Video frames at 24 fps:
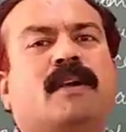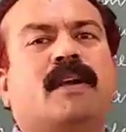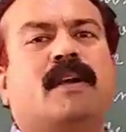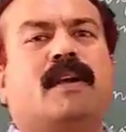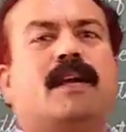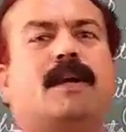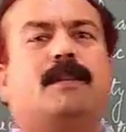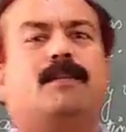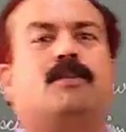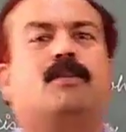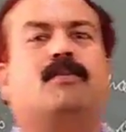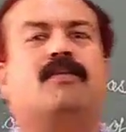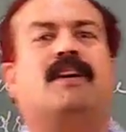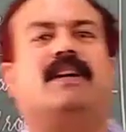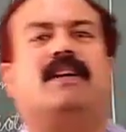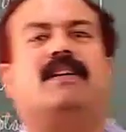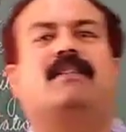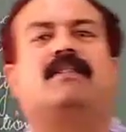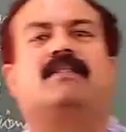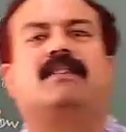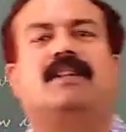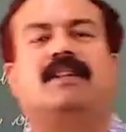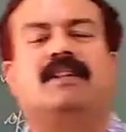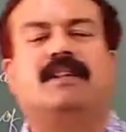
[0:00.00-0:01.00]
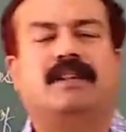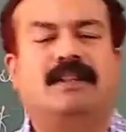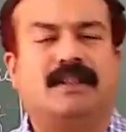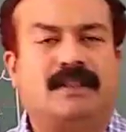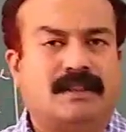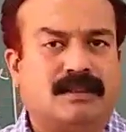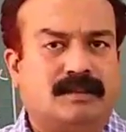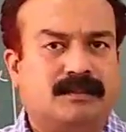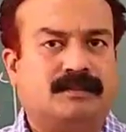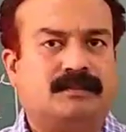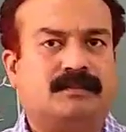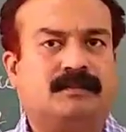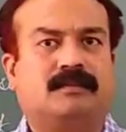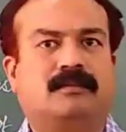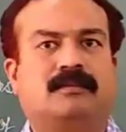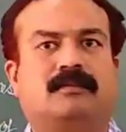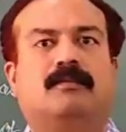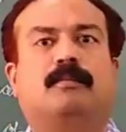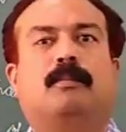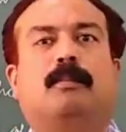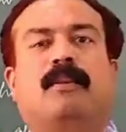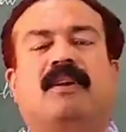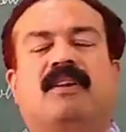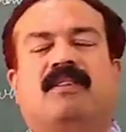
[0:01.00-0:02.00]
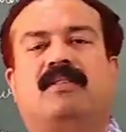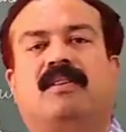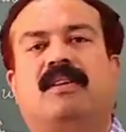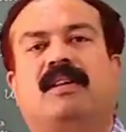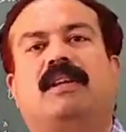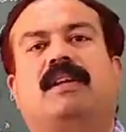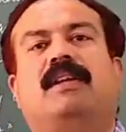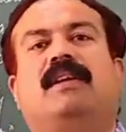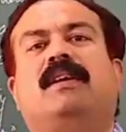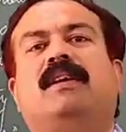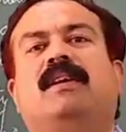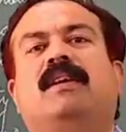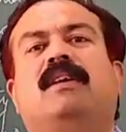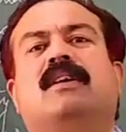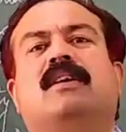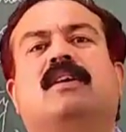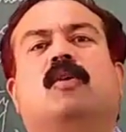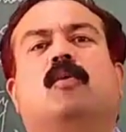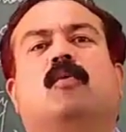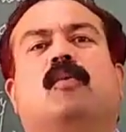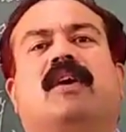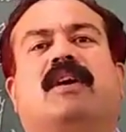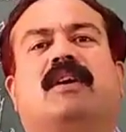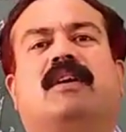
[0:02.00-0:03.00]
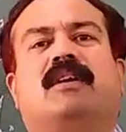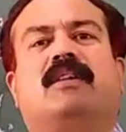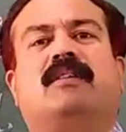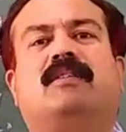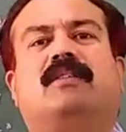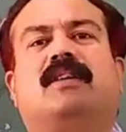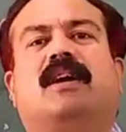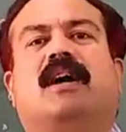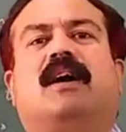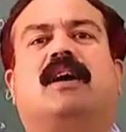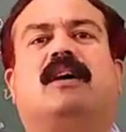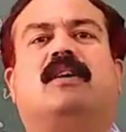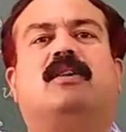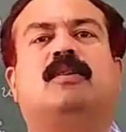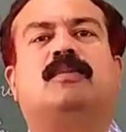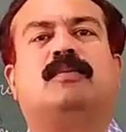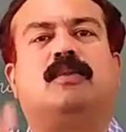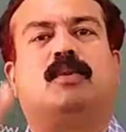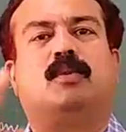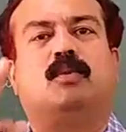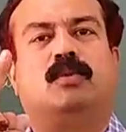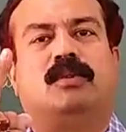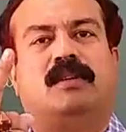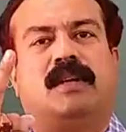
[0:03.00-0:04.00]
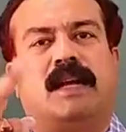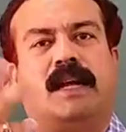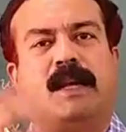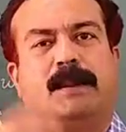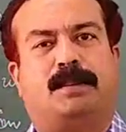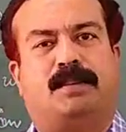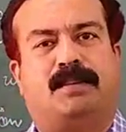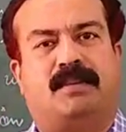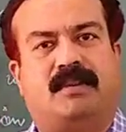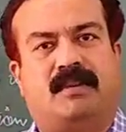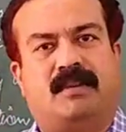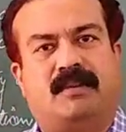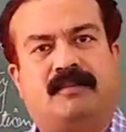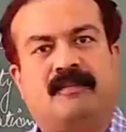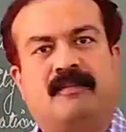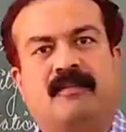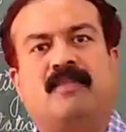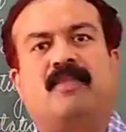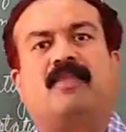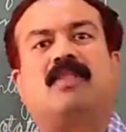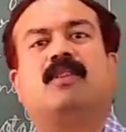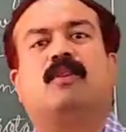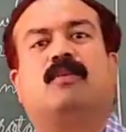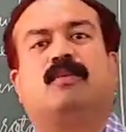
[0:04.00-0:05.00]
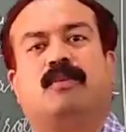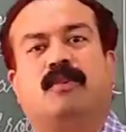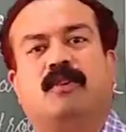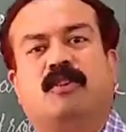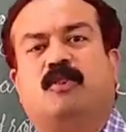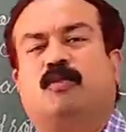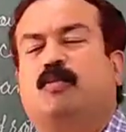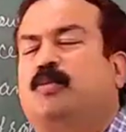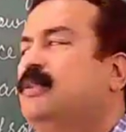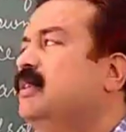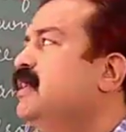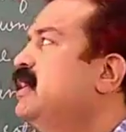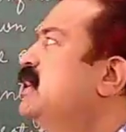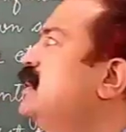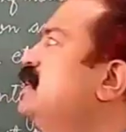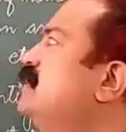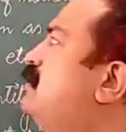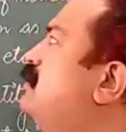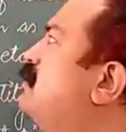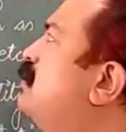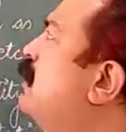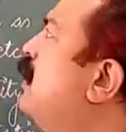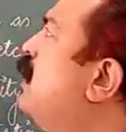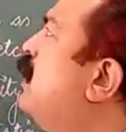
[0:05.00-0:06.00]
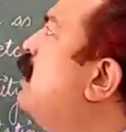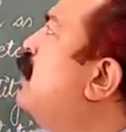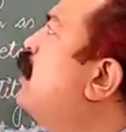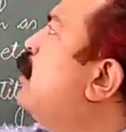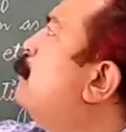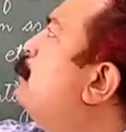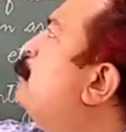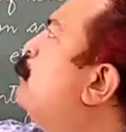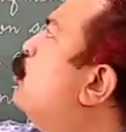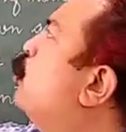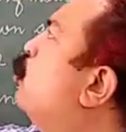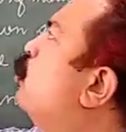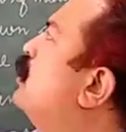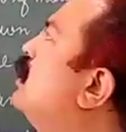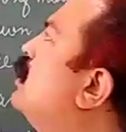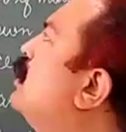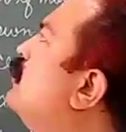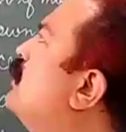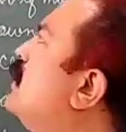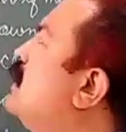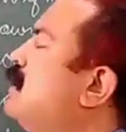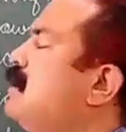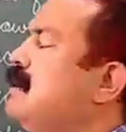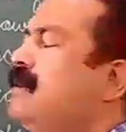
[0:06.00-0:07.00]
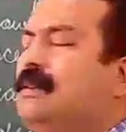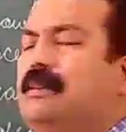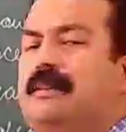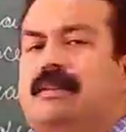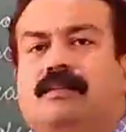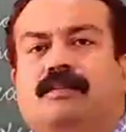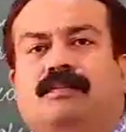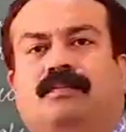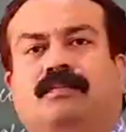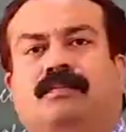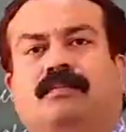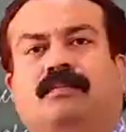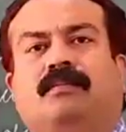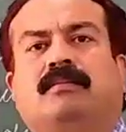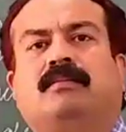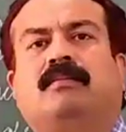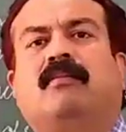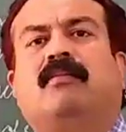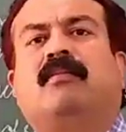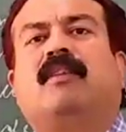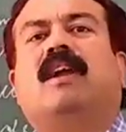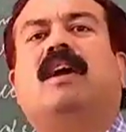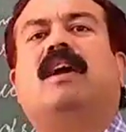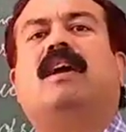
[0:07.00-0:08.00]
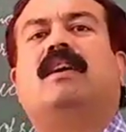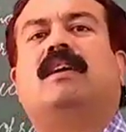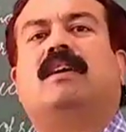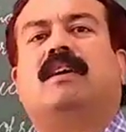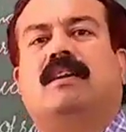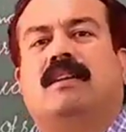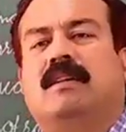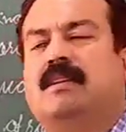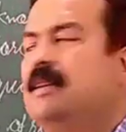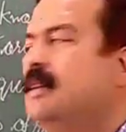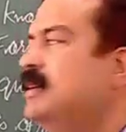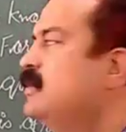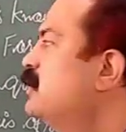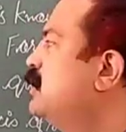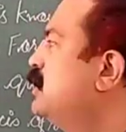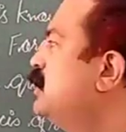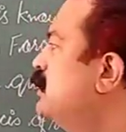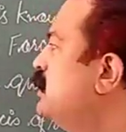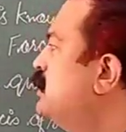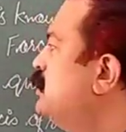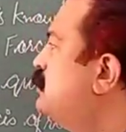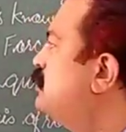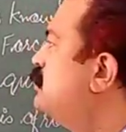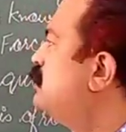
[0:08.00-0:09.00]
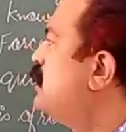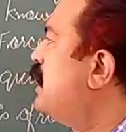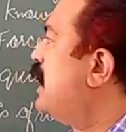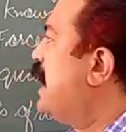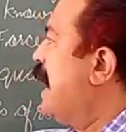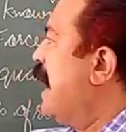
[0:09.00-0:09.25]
many types of vectors are there? Basically, vectors are of two types. The first one is polar vector and another one is